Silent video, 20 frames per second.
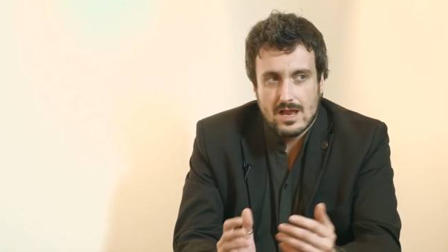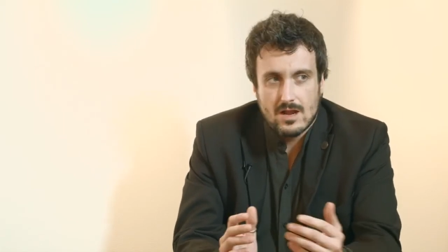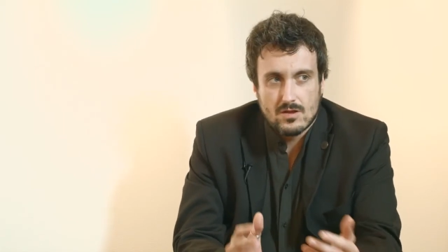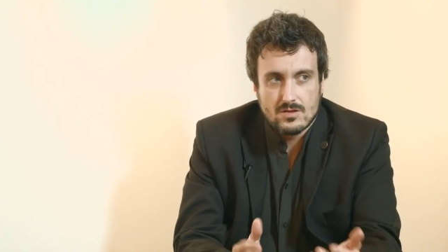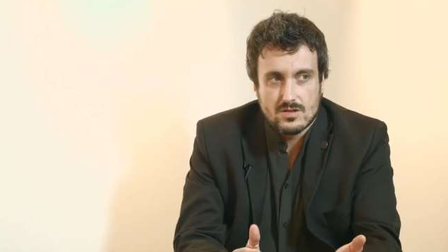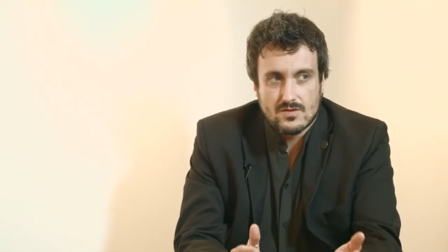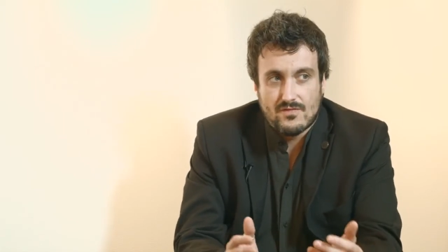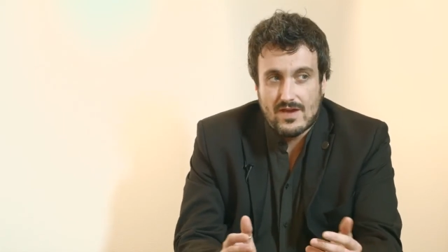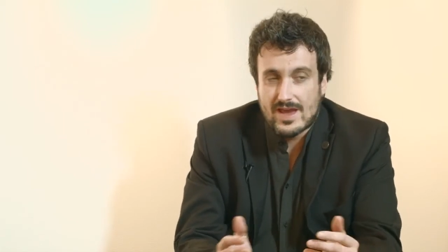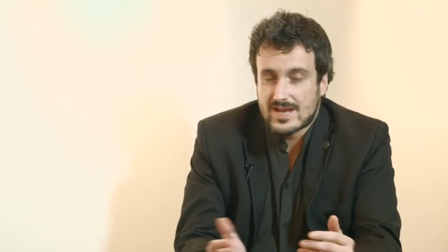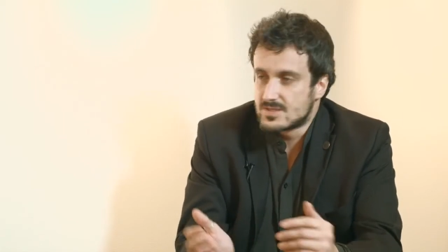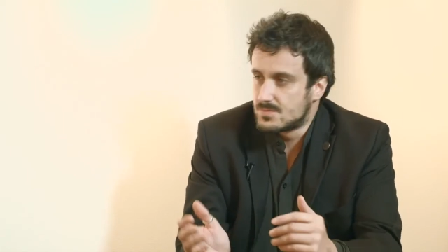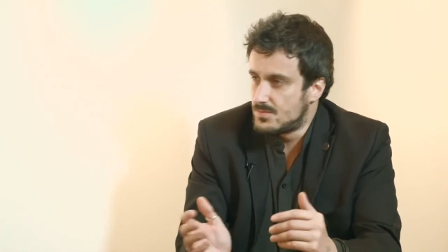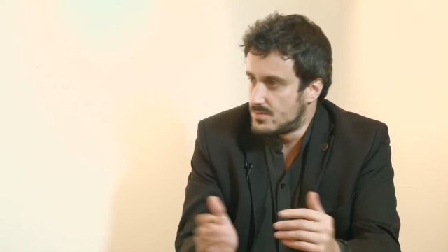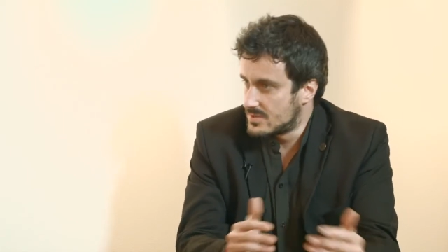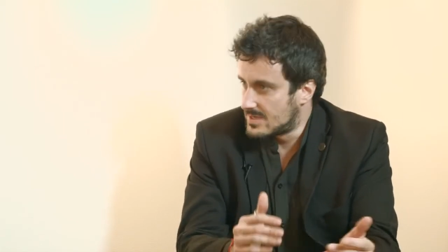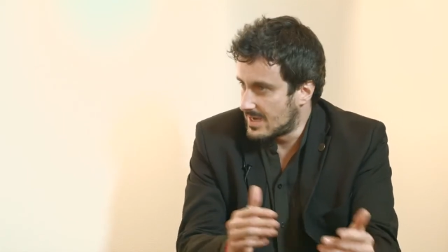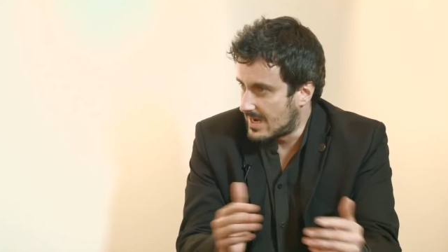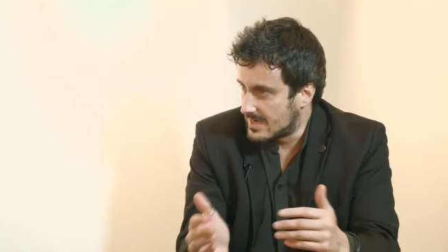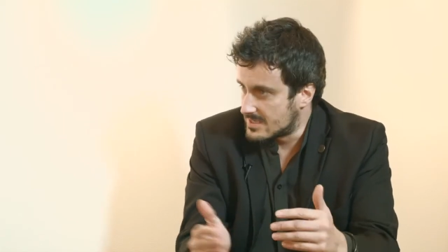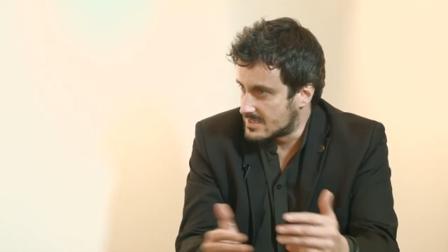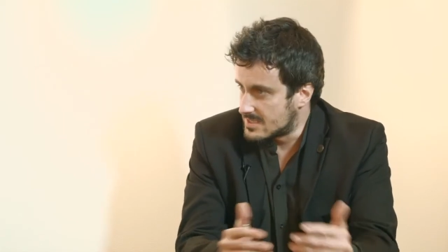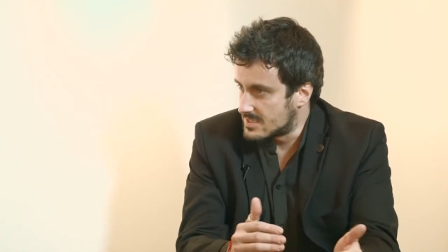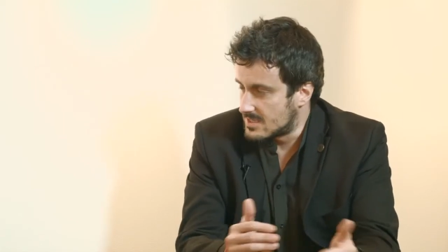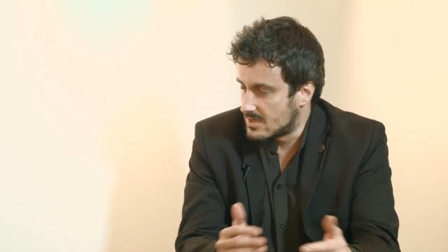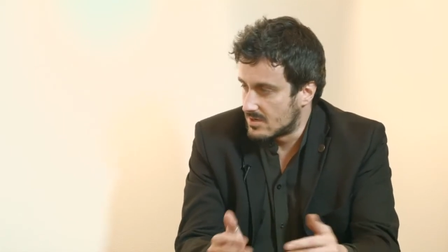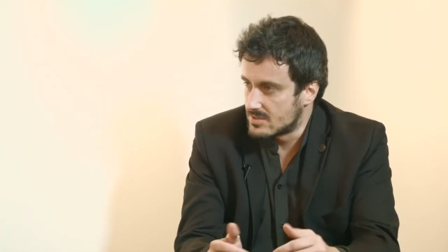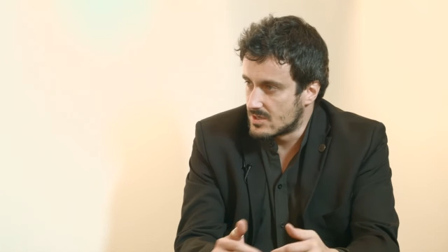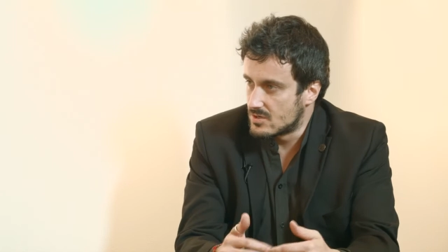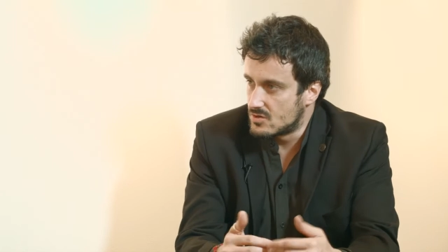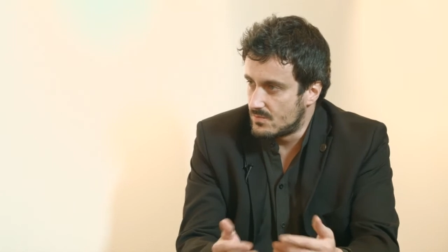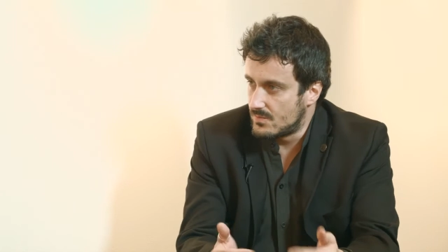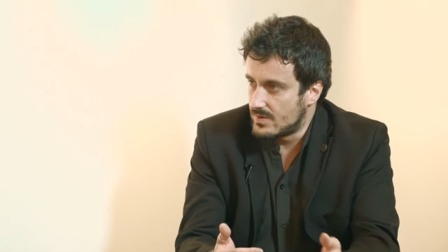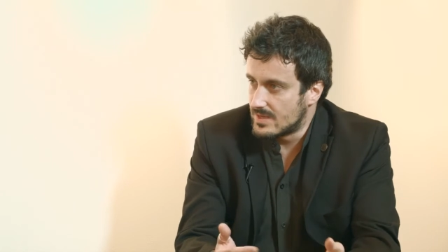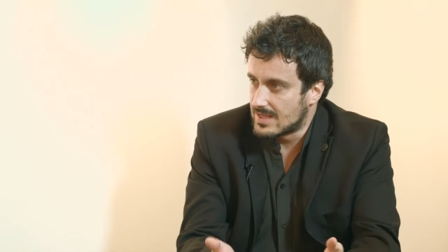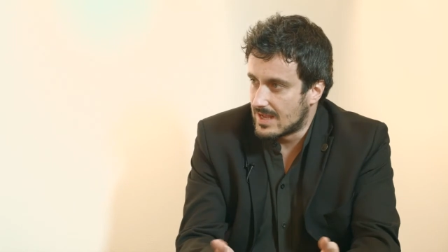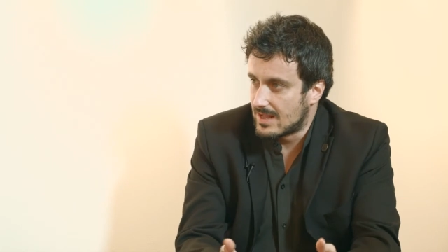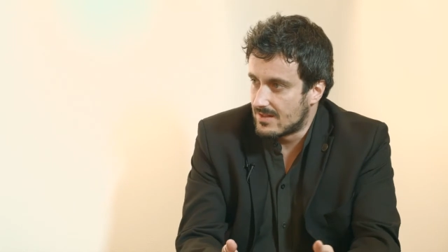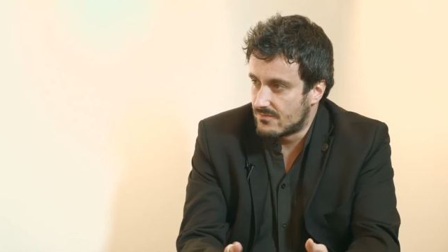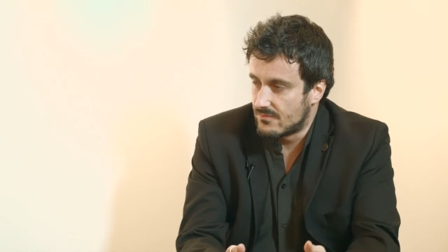lot of expertise in order to be
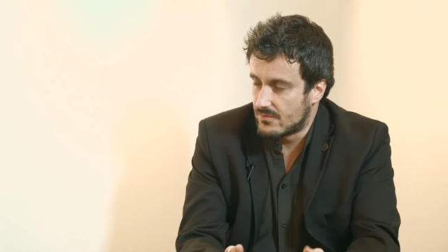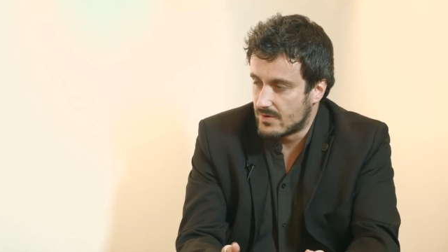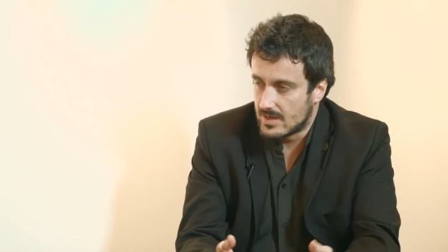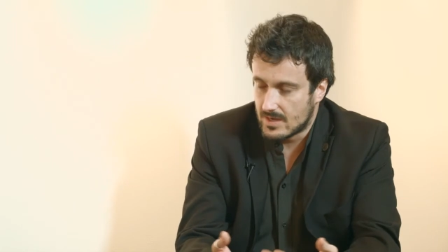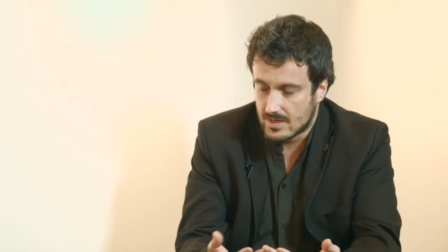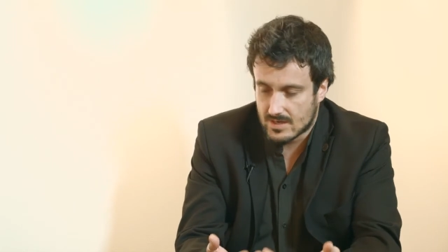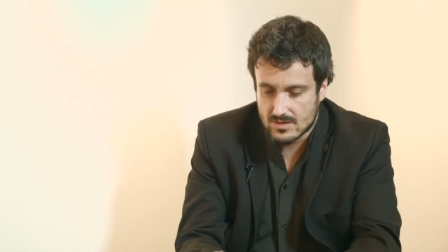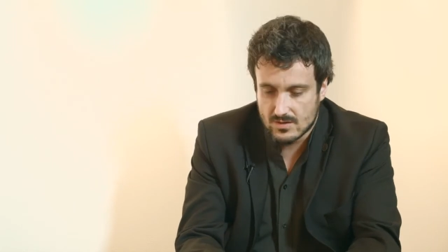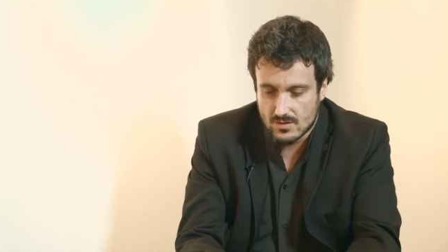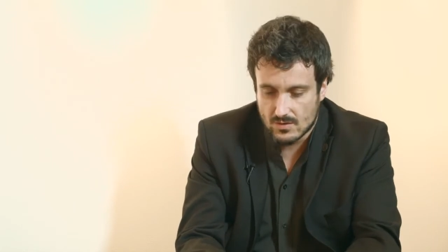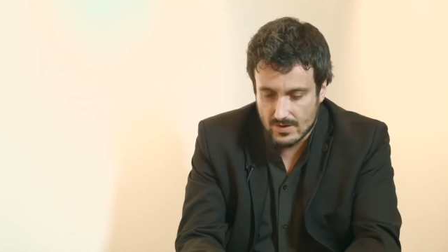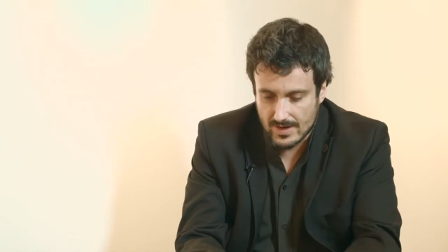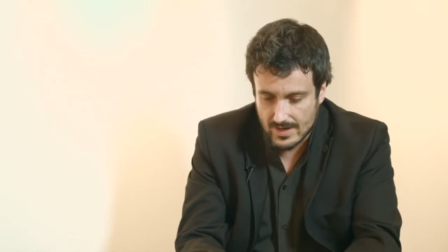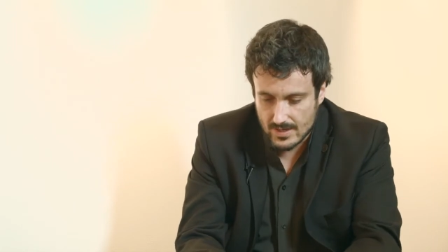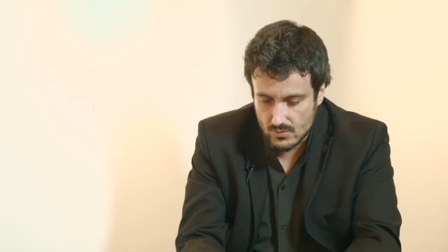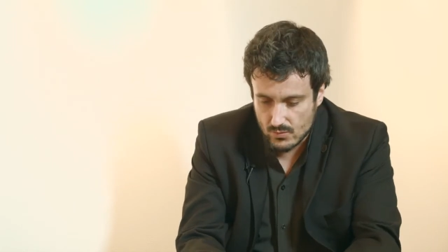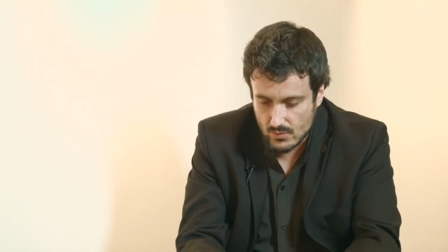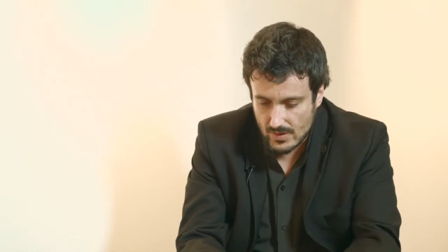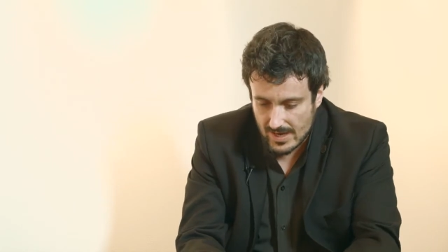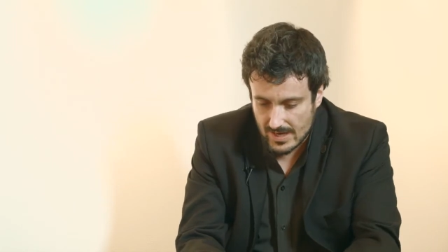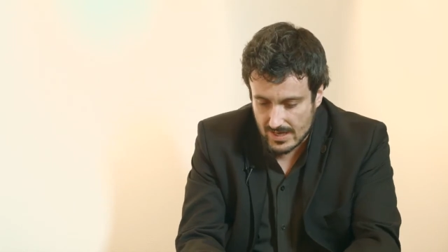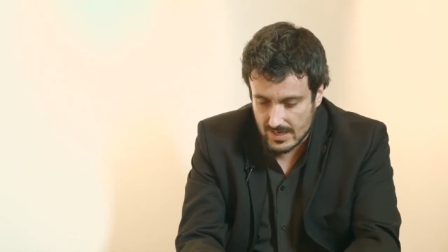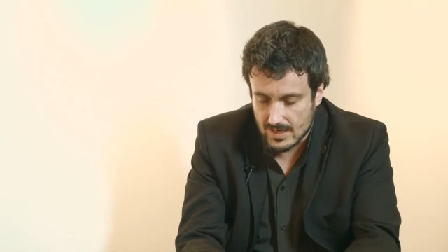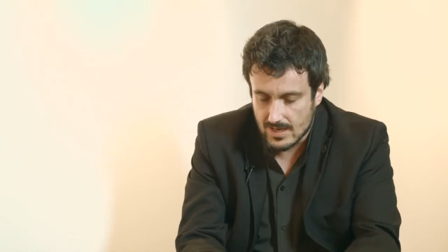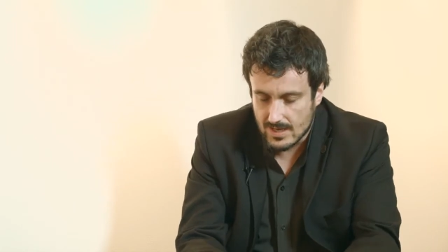dealt with in a correct way.